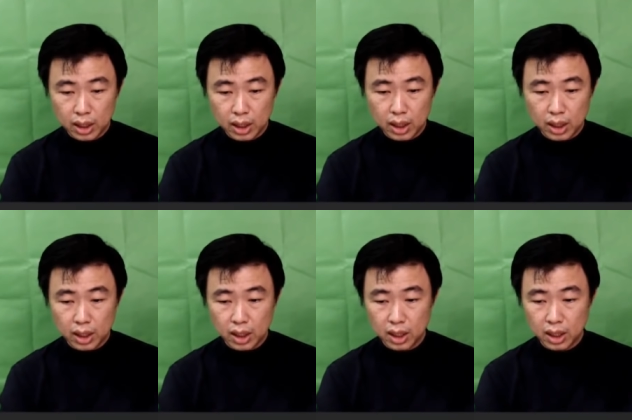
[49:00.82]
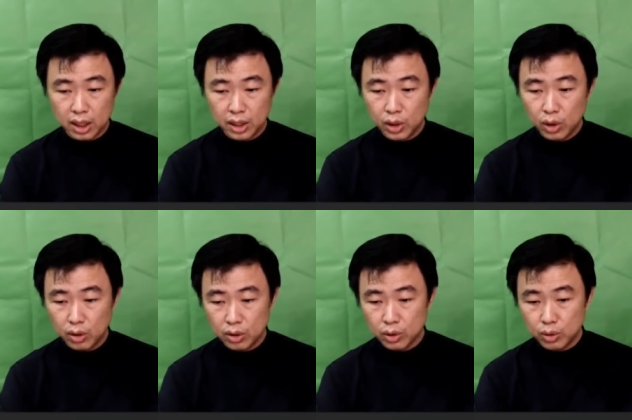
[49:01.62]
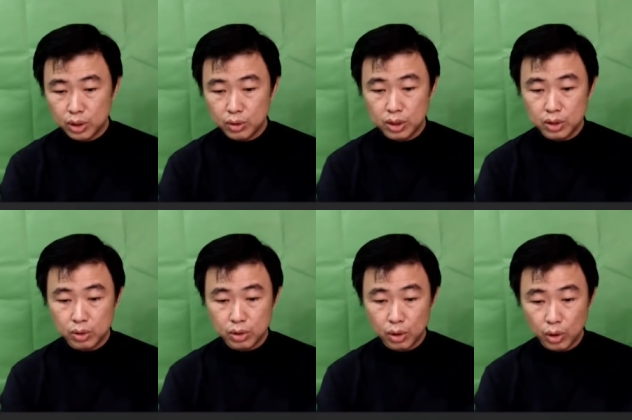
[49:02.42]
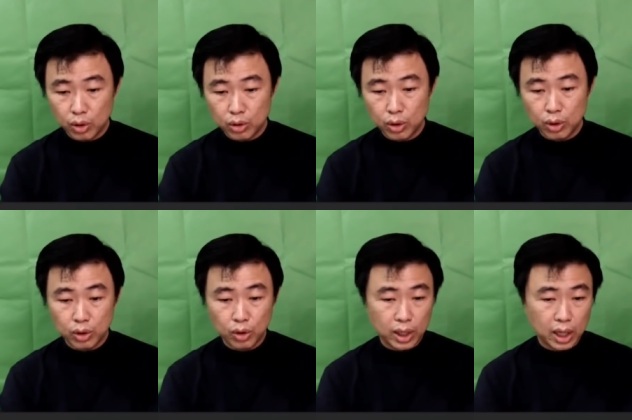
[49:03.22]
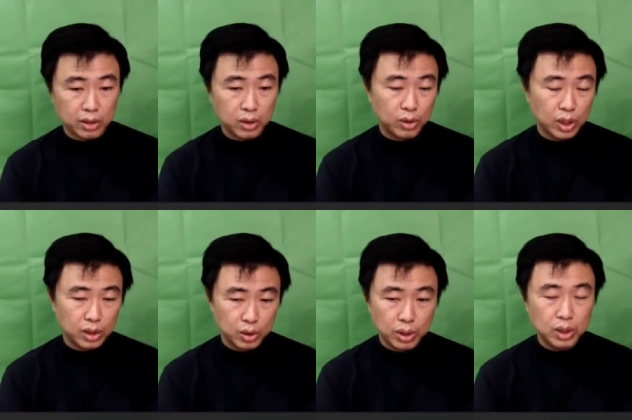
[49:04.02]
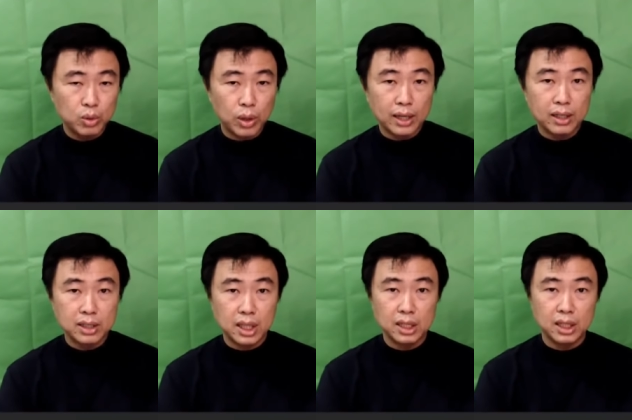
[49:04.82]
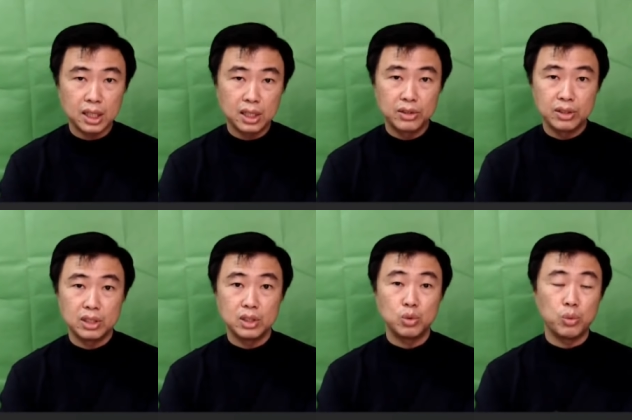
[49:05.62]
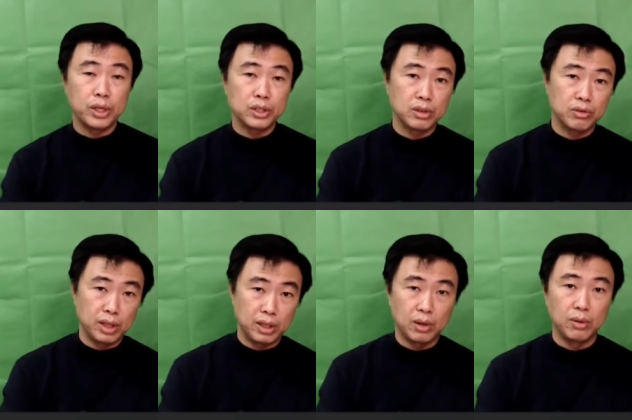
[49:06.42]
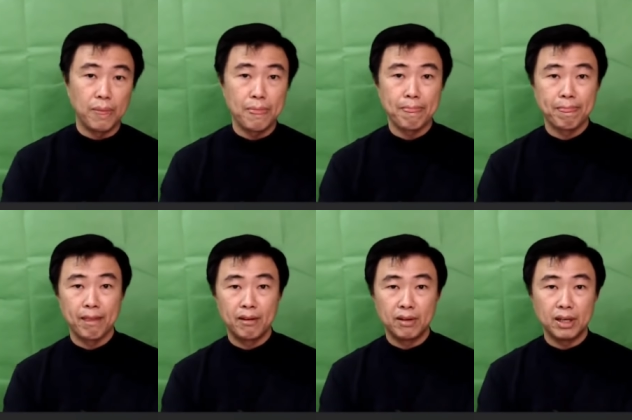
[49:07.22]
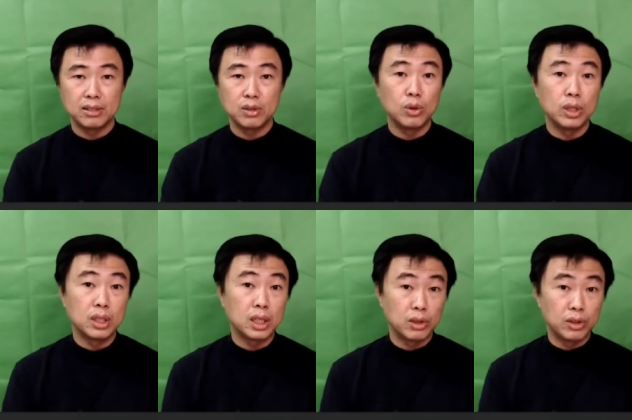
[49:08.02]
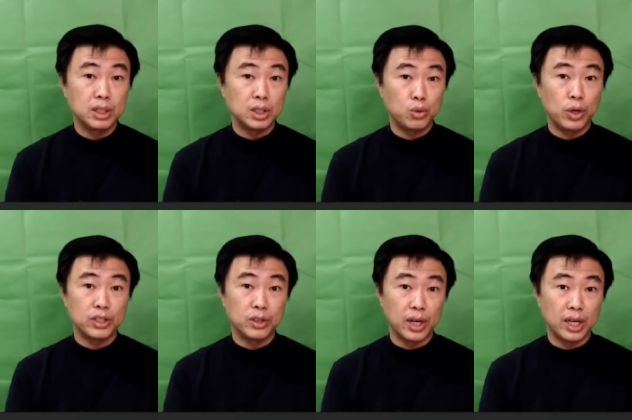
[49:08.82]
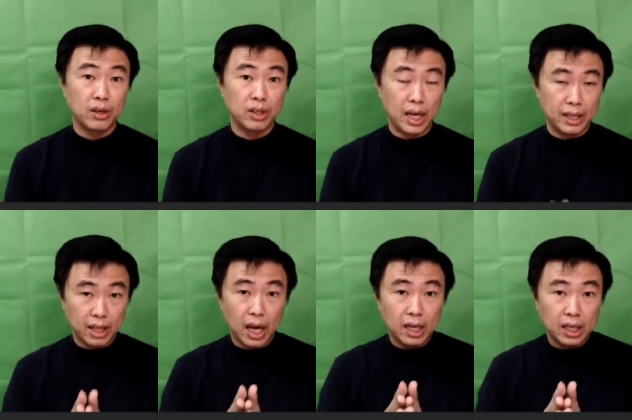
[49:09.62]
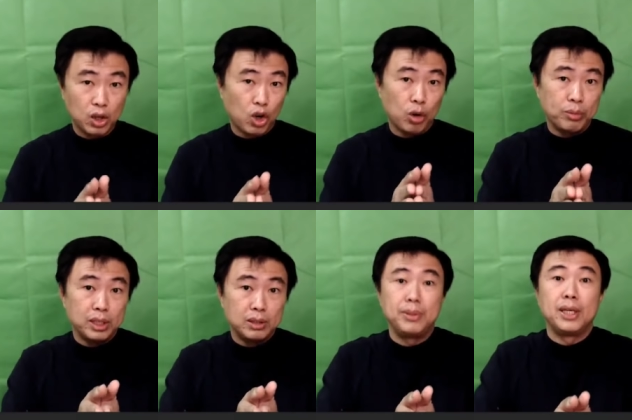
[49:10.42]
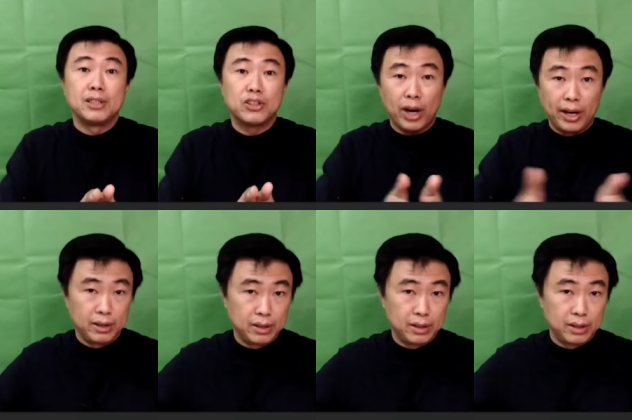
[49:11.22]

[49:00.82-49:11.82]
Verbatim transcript: uh, Neo, so you need to Tio, Tio, Tiona, Tiona, you need to understand the current situation right now, right? So if the current situation right now, the entire economy is being strike.